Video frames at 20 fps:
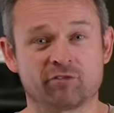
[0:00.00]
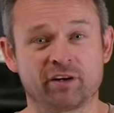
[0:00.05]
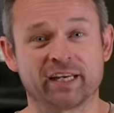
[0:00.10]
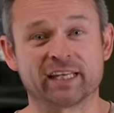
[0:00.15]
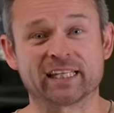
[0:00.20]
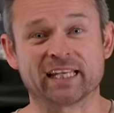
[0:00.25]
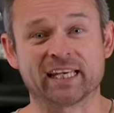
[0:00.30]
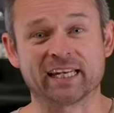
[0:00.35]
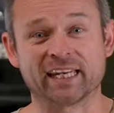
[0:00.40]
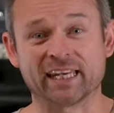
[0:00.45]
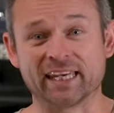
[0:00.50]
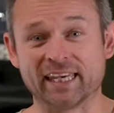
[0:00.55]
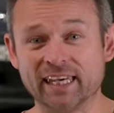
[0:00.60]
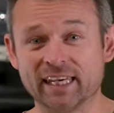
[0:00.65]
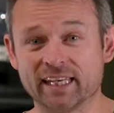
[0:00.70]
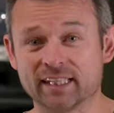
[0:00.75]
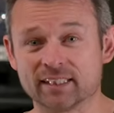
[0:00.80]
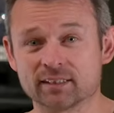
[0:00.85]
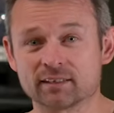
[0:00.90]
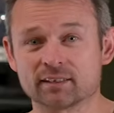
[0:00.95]
regulator
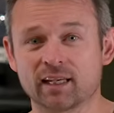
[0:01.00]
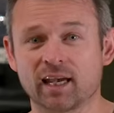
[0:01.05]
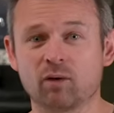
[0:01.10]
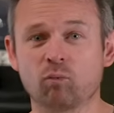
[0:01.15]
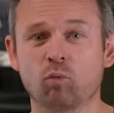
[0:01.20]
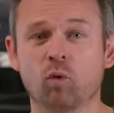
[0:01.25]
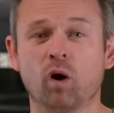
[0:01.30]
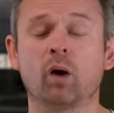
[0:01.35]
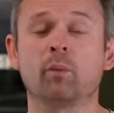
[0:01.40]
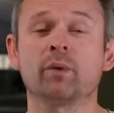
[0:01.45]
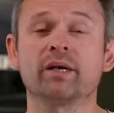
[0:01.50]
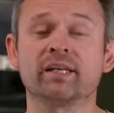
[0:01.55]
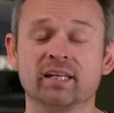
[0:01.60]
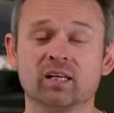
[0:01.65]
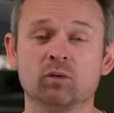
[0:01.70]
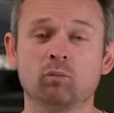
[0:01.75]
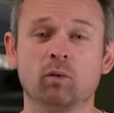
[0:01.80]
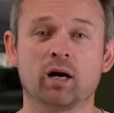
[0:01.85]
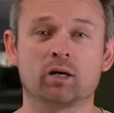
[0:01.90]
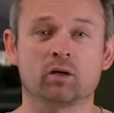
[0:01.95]
is and why we
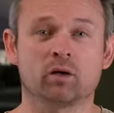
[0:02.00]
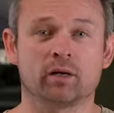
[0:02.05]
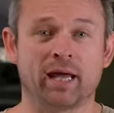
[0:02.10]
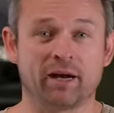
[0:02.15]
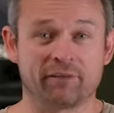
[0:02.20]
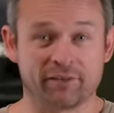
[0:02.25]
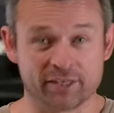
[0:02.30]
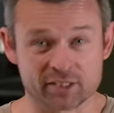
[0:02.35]
need one on our